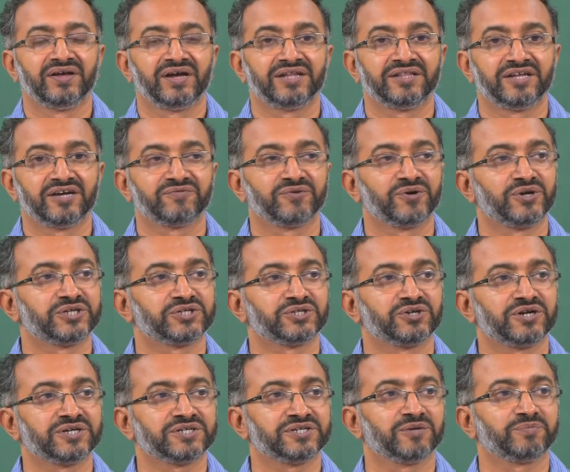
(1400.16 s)
and therefore, it is
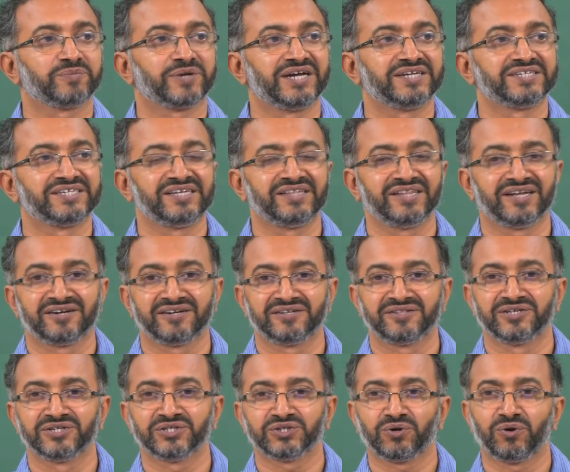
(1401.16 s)
not surprising that
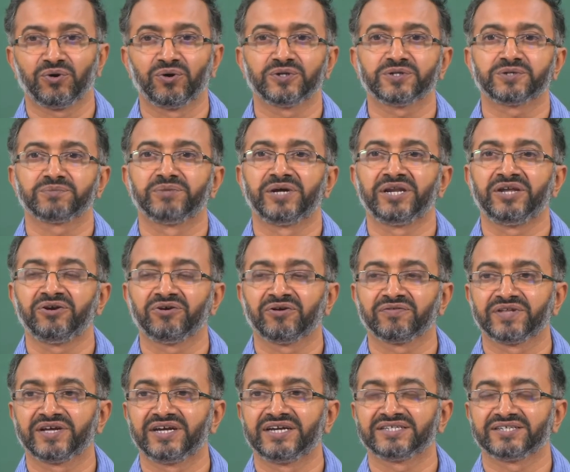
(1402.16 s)
in this course many
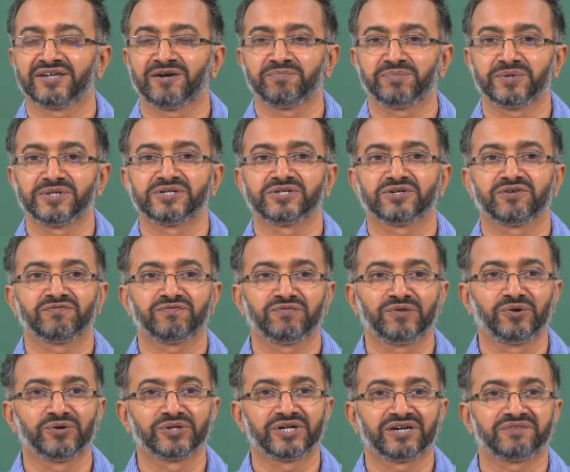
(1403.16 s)
of the examples of
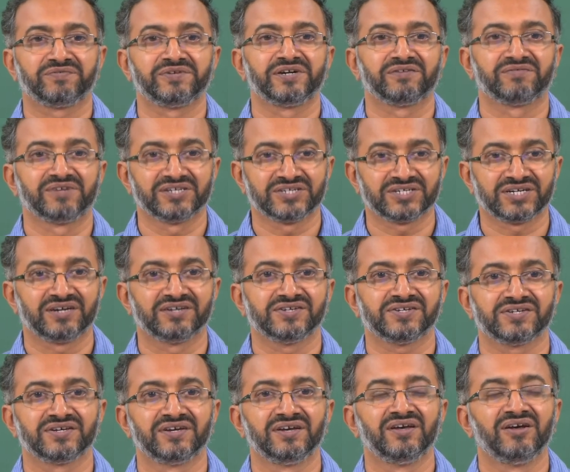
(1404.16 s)
flow that we have
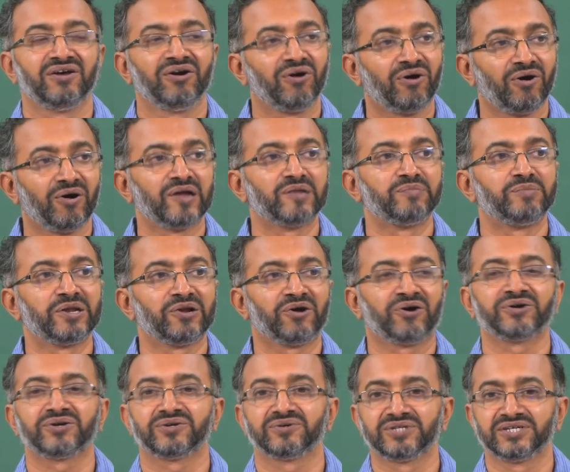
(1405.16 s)
discussed all
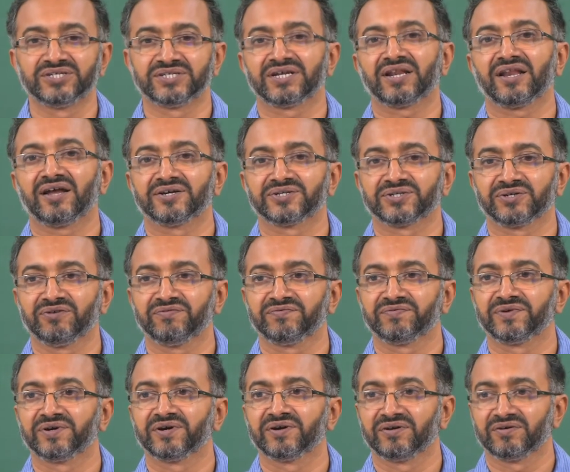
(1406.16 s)
belong to this class of
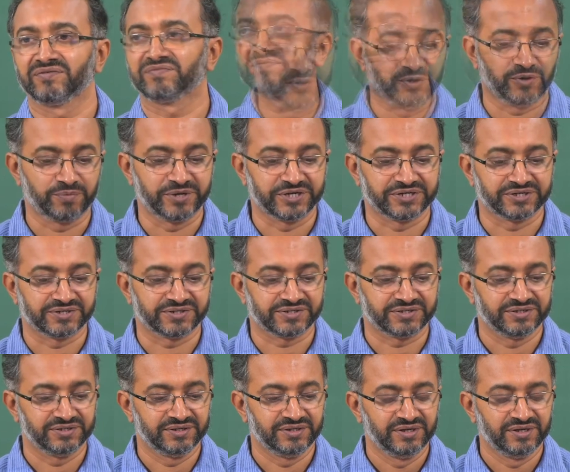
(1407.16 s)
rheometers.